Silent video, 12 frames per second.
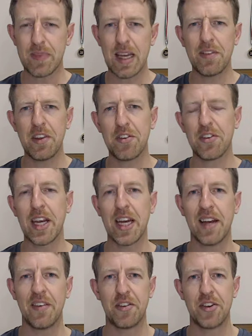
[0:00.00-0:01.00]
and this is going to
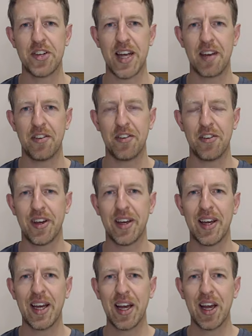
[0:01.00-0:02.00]
give us a chance
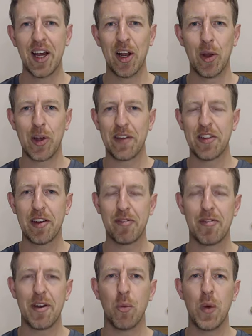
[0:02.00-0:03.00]
to look at the
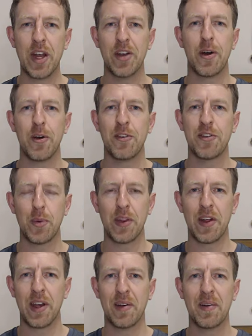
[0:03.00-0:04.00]
different windows
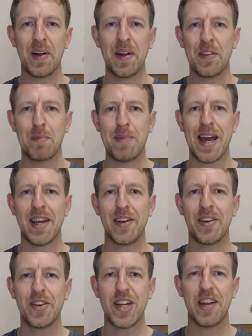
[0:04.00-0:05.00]
within the
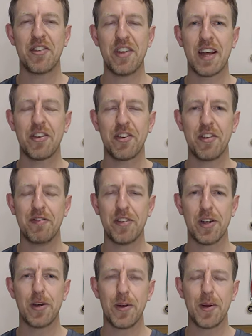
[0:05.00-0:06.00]
main ChessX
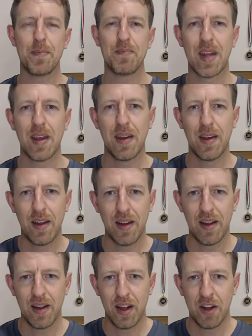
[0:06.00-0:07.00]
view.
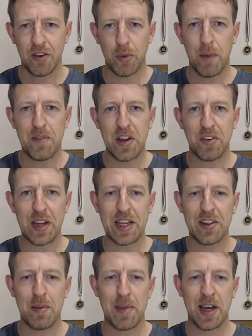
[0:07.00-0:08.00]
So obviously
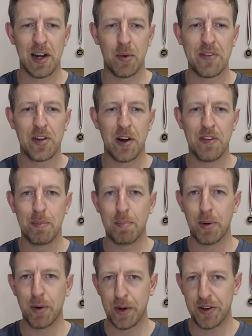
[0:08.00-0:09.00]
in the middle we've got the
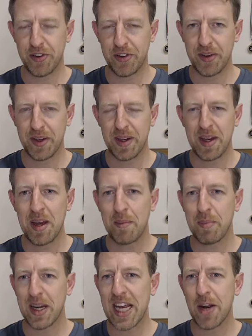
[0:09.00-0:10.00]
board,
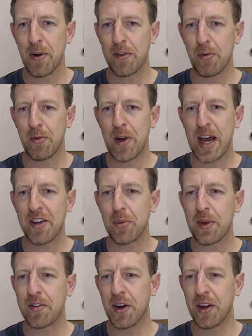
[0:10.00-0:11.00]
But here on the right,
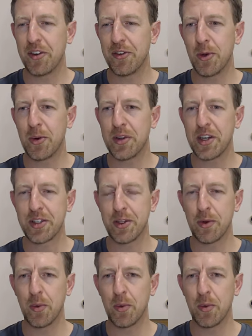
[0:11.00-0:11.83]
we've got two additional